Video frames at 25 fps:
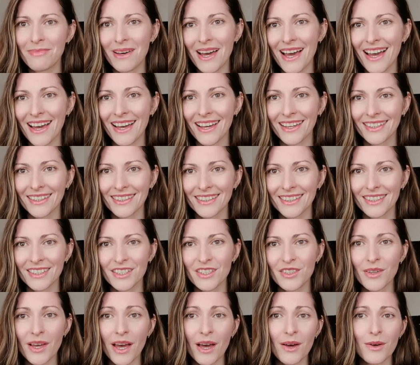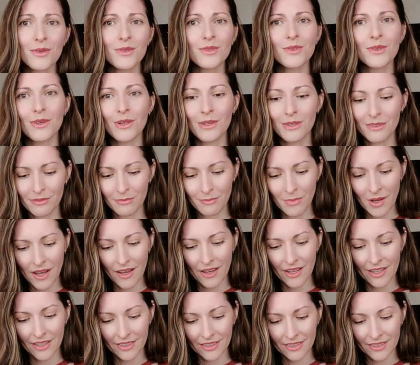bag to house all of
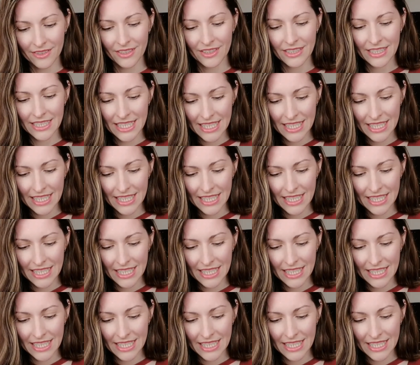my